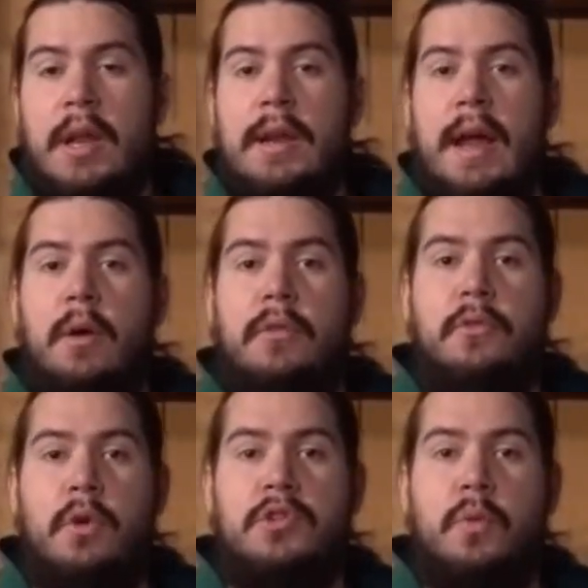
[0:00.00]
Now, of
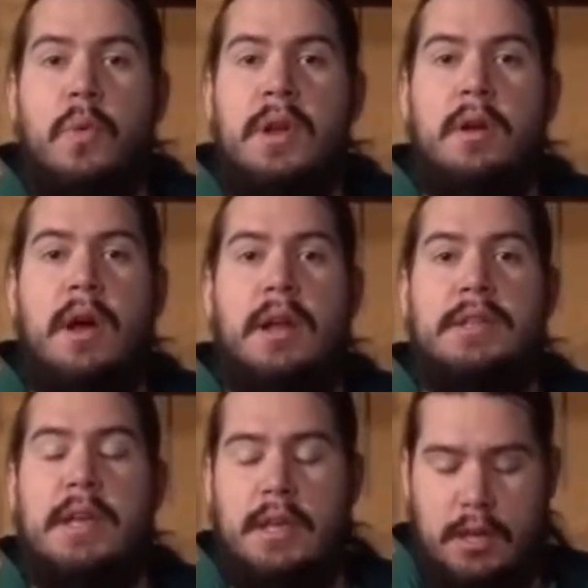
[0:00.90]
course, we are not
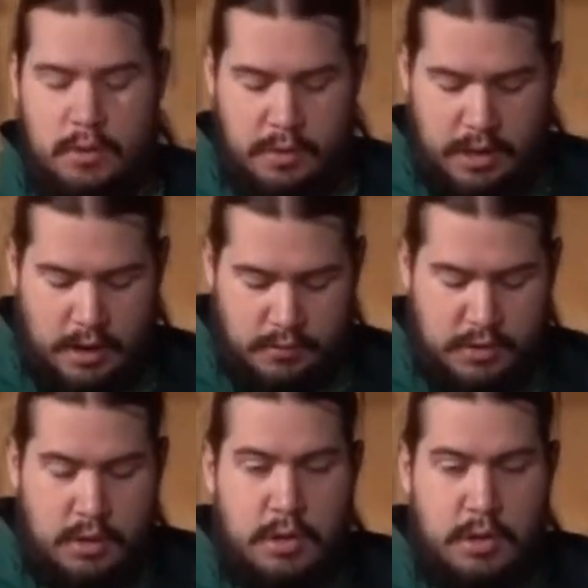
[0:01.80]
taking into account